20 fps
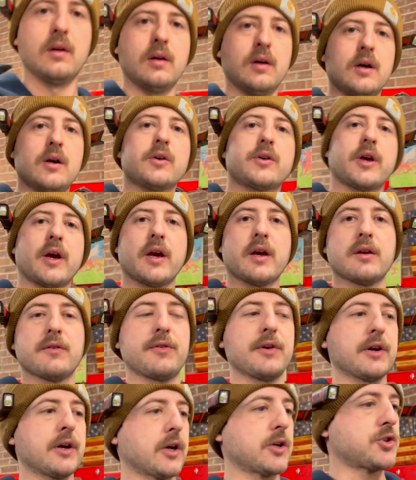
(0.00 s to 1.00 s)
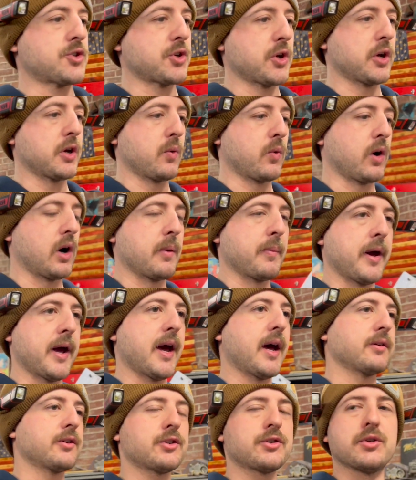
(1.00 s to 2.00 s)
Okay, figure I'd show you where I'm
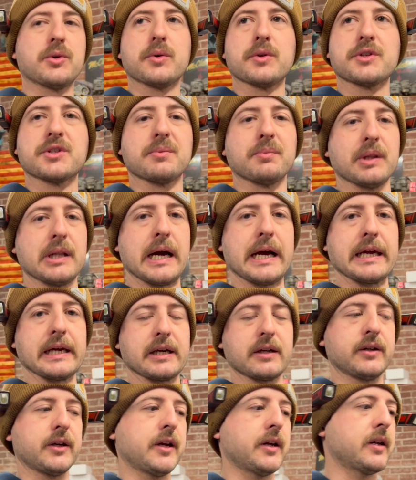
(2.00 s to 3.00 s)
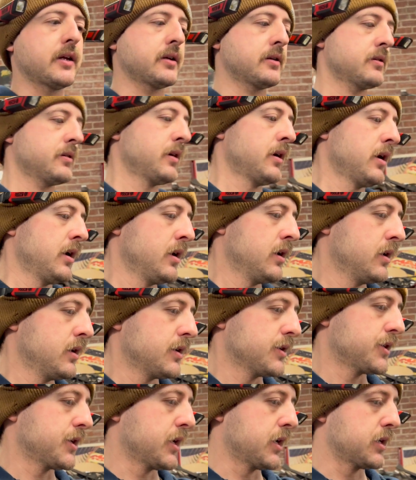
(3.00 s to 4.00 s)
at. Just doing some light cleaning
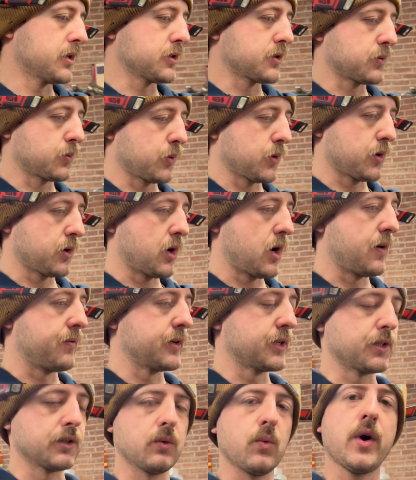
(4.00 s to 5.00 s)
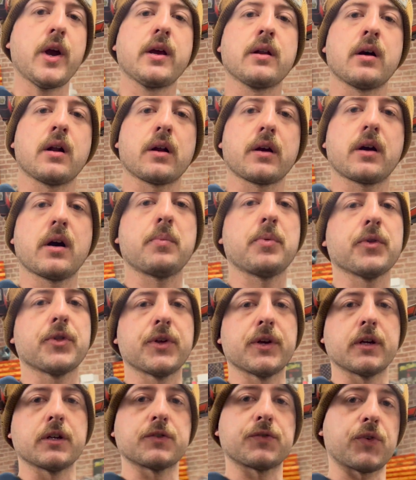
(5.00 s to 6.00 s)
since we're obviously waiting on a couple
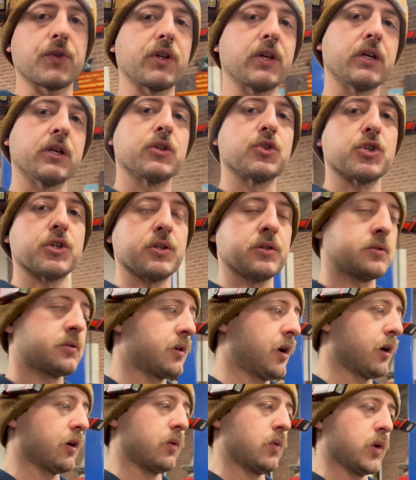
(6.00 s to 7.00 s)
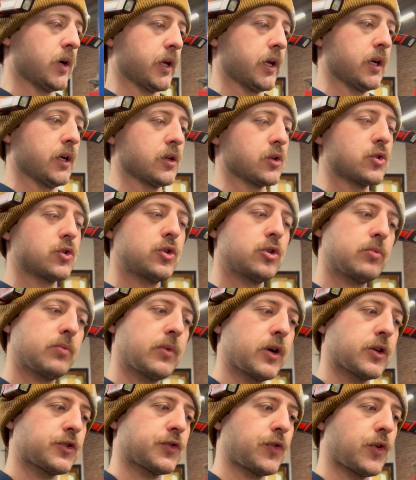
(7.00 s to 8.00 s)
things for the engine. I don't want to get too
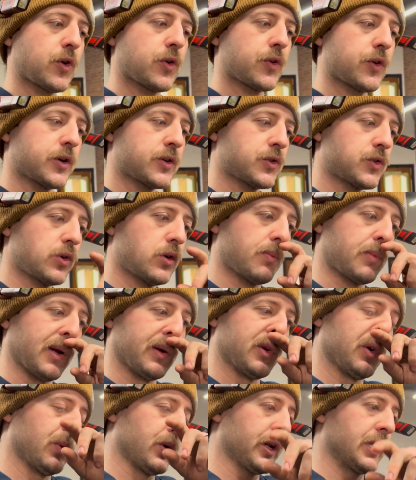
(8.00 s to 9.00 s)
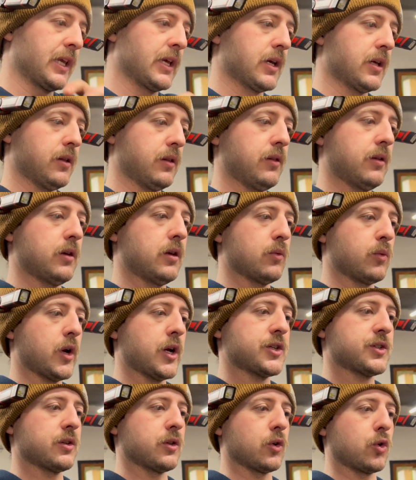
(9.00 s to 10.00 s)
much further into it, but I do want to get the
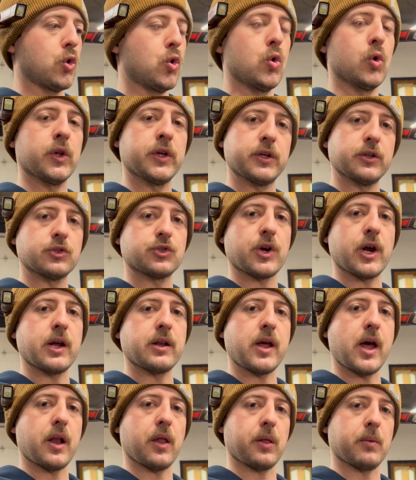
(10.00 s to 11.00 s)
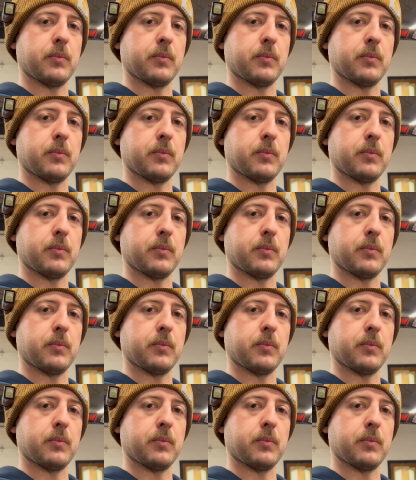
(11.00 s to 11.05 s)
rest of the coolant drained out of the